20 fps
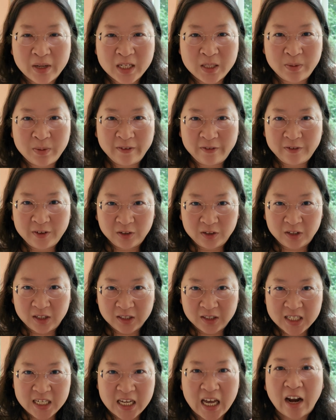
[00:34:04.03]
meant to be feel
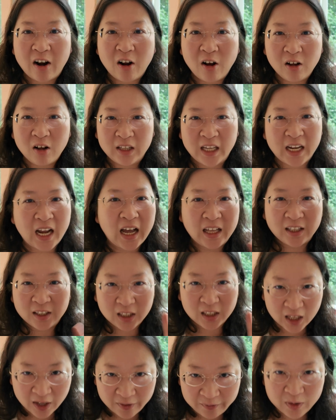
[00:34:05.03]
guilty at all. Like, I
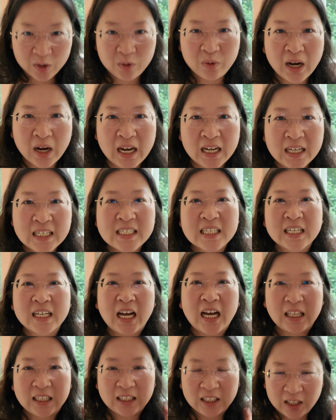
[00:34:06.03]
love you guys. Like,
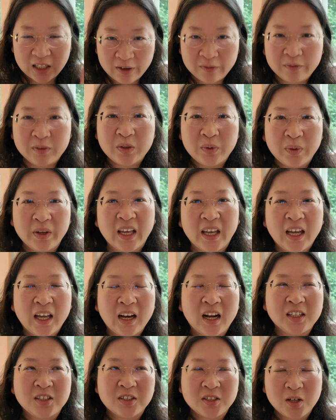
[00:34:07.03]
I love doing
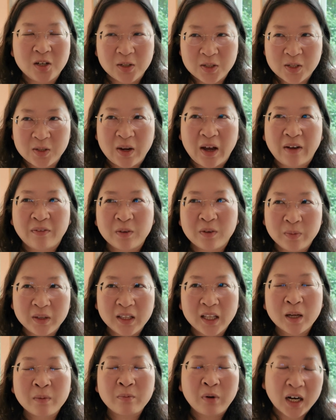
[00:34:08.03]
it. I just also have to be
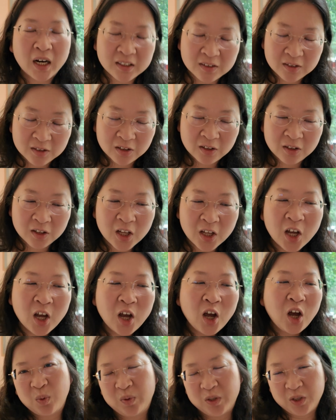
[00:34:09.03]
like practical.
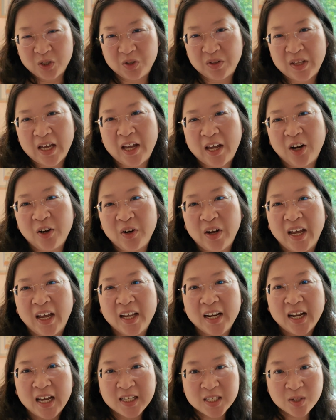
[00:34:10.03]
But we'll do that. Okay,
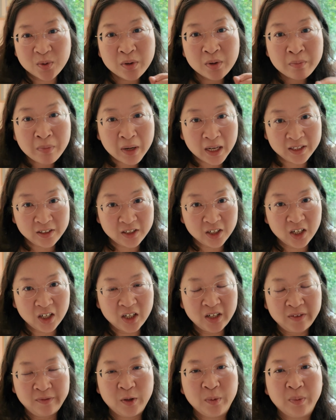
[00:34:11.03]
and as a reminder,
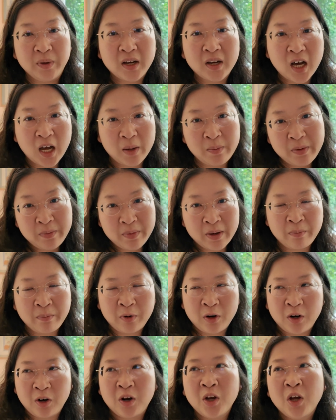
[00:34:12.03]
if you become a
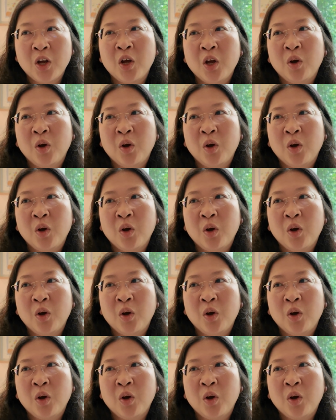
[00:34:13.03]
member,